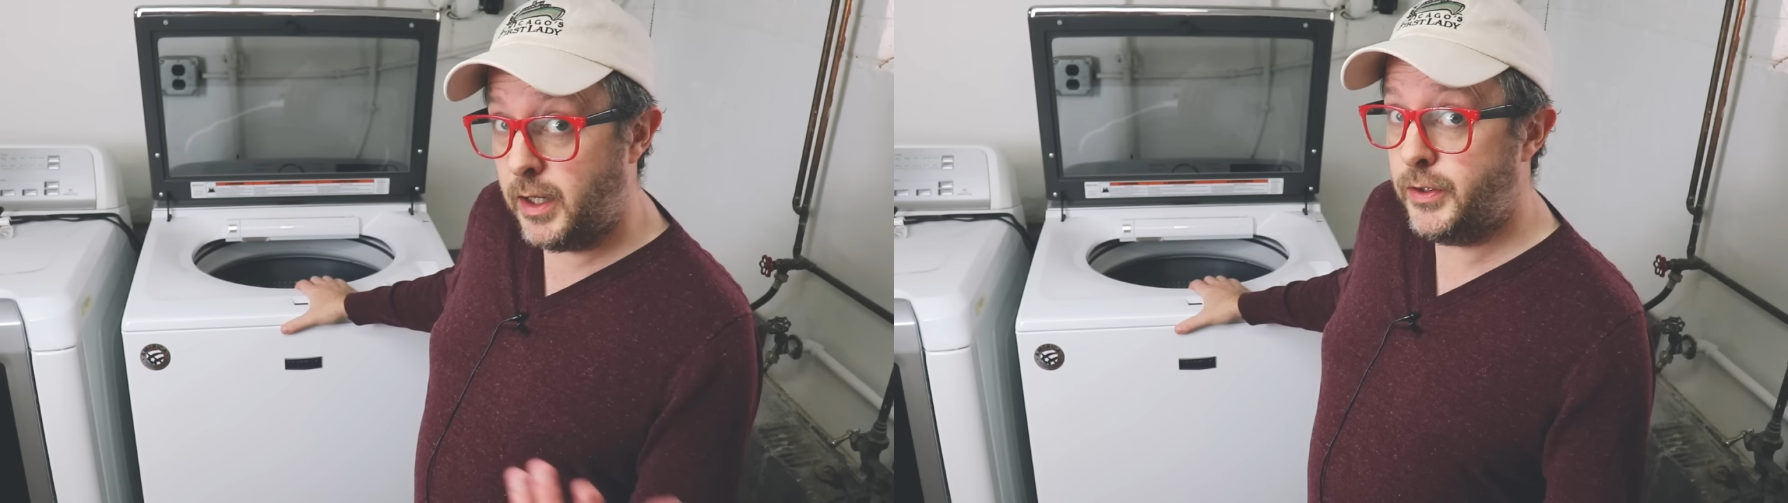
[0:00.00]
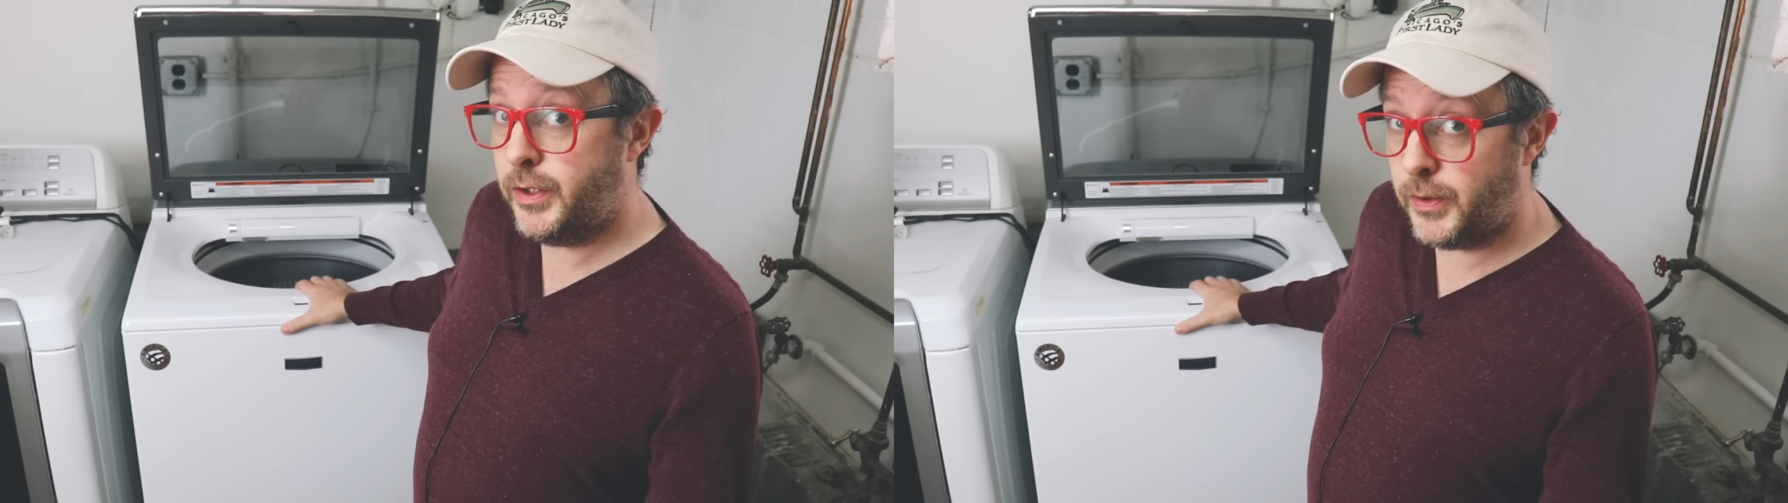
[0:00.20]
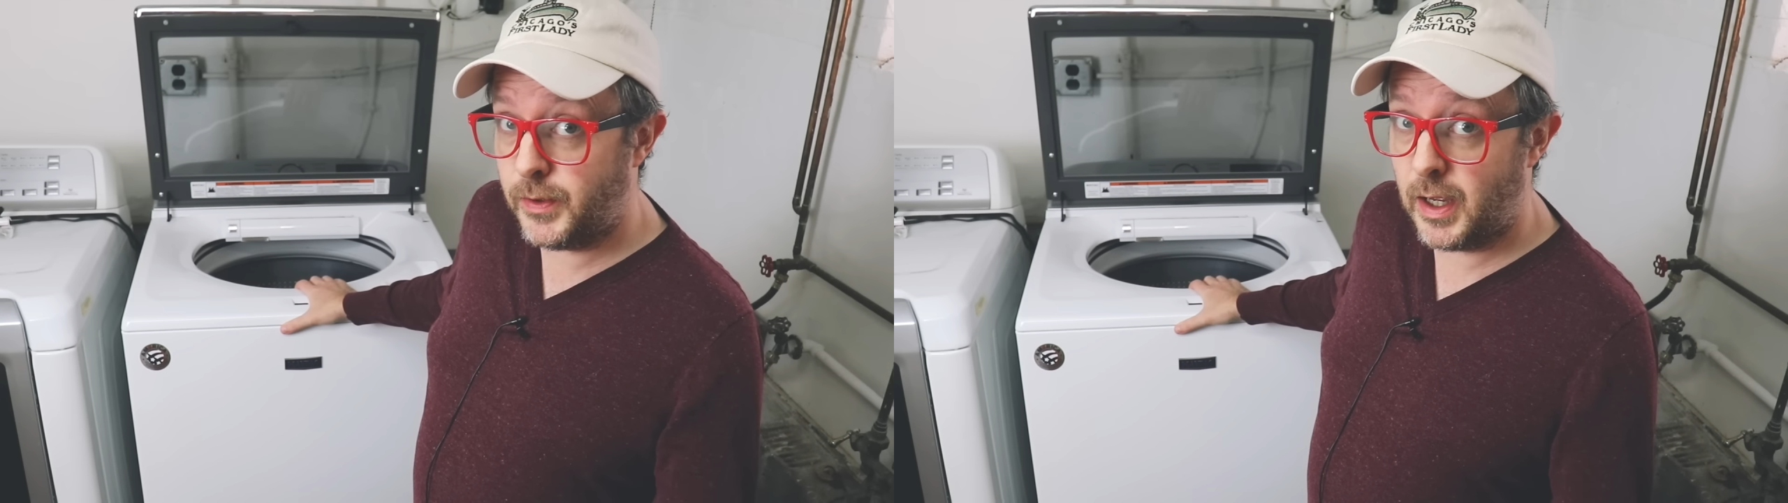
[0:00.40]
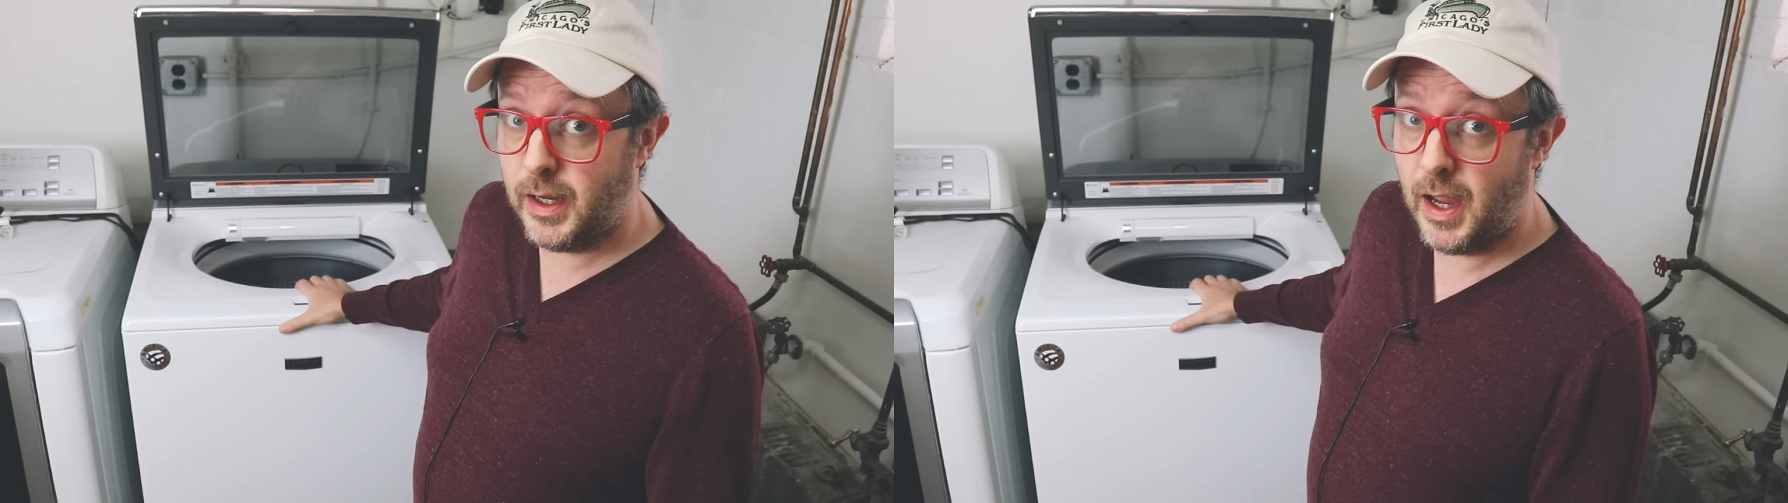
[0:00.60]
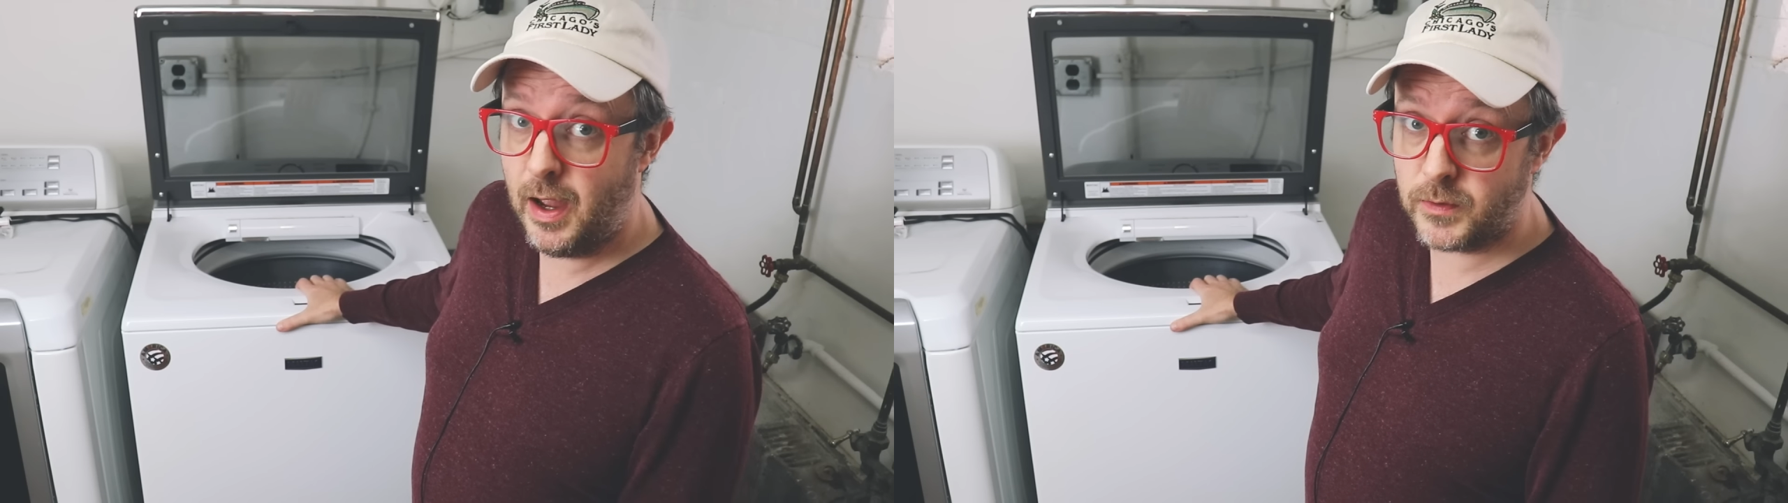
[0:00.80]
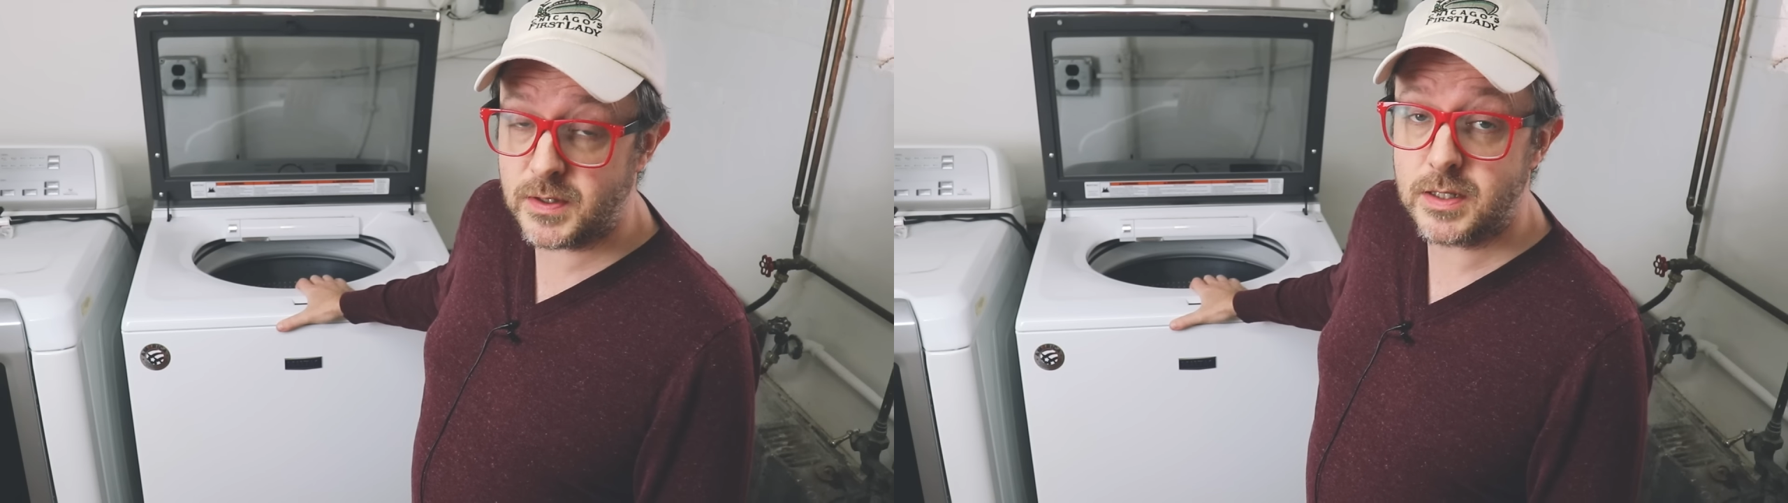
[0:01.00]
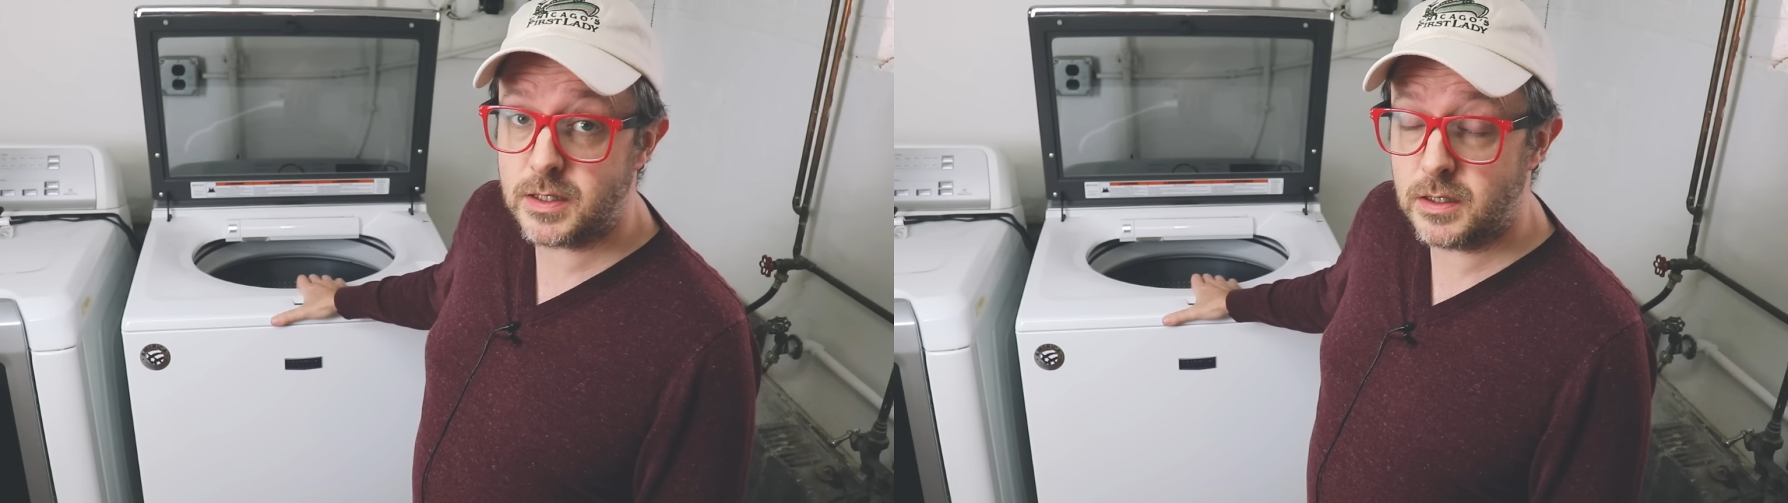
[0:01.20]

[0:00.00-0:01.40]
in UK houses,